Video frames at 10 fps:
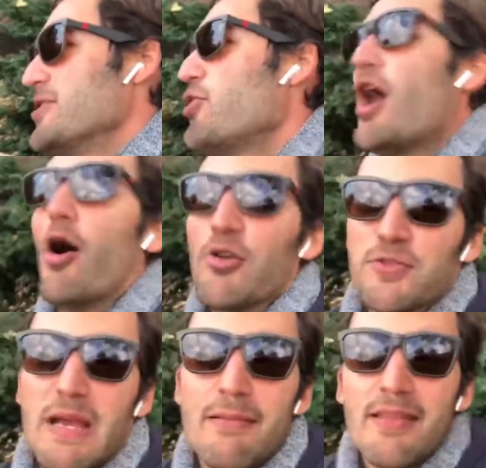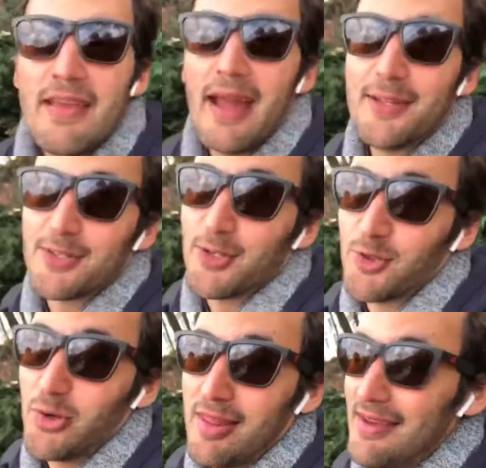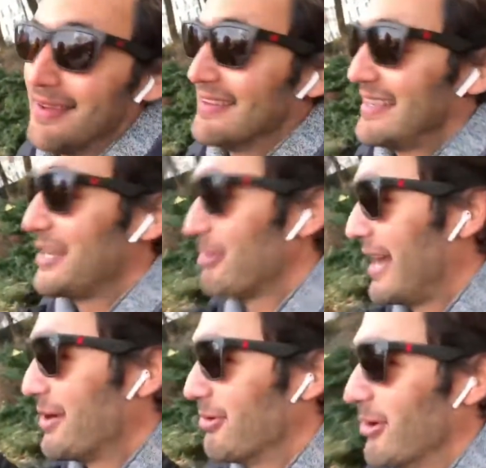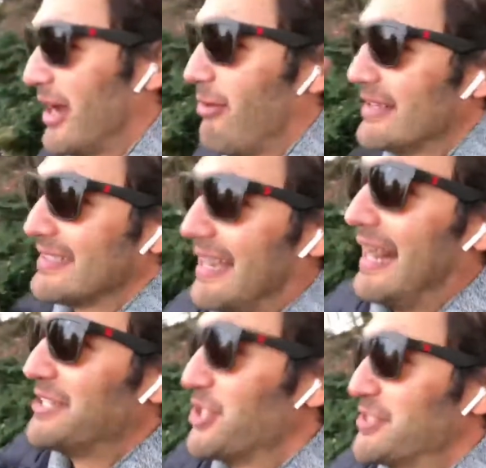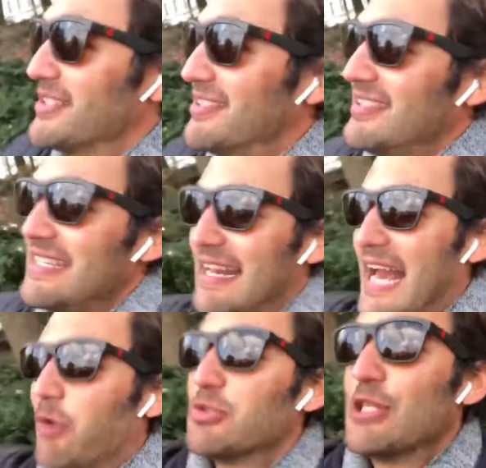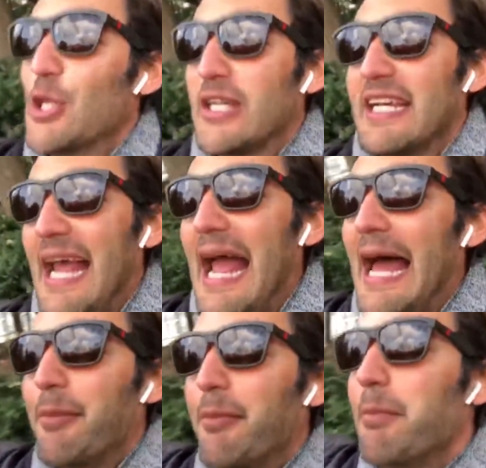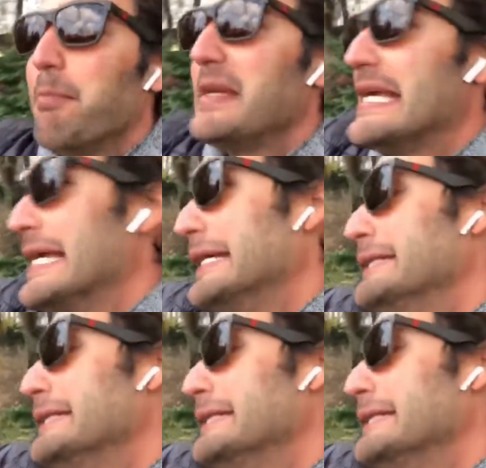Who knows? Maybe the answer is within. As Ayn Rand wrote, I went to God just to see, and I was looking at me.